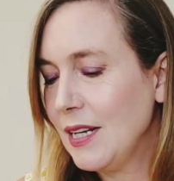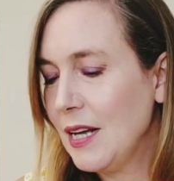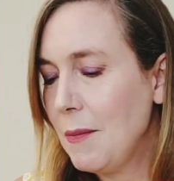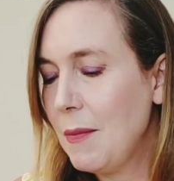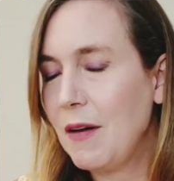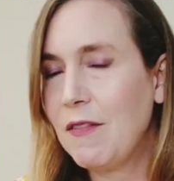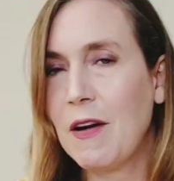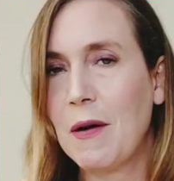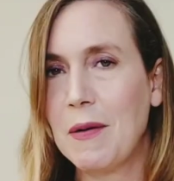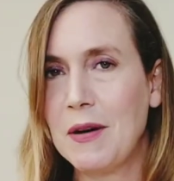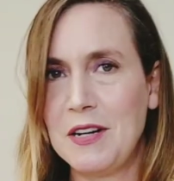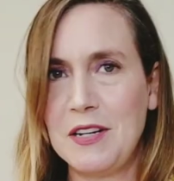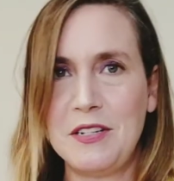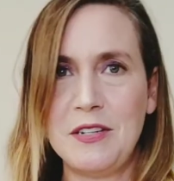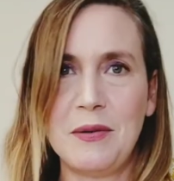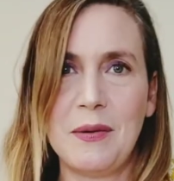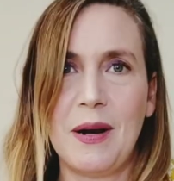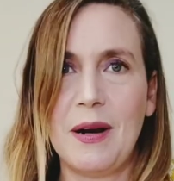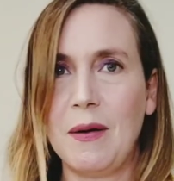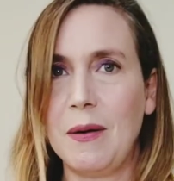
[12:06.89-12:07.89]
but if I were to
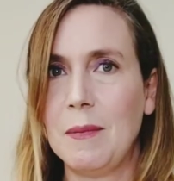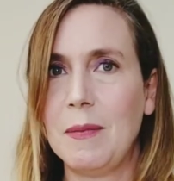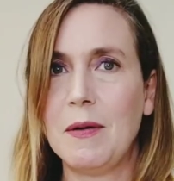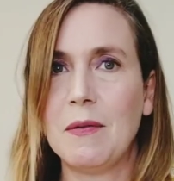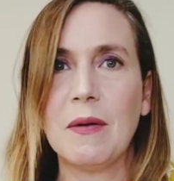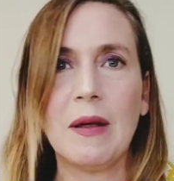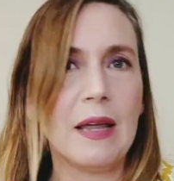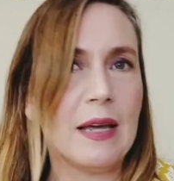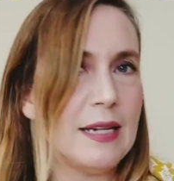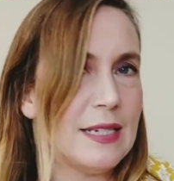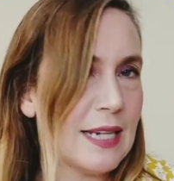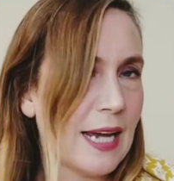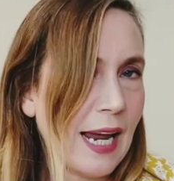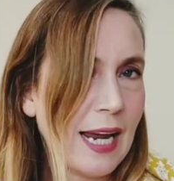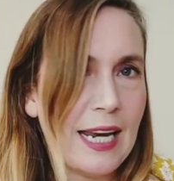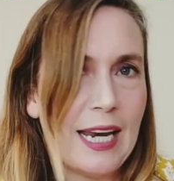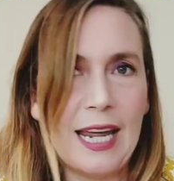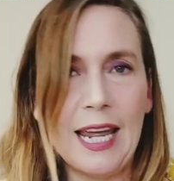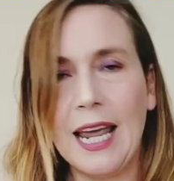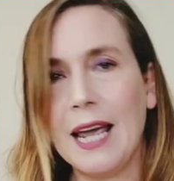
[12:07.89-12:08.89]
do one, it would be really tiny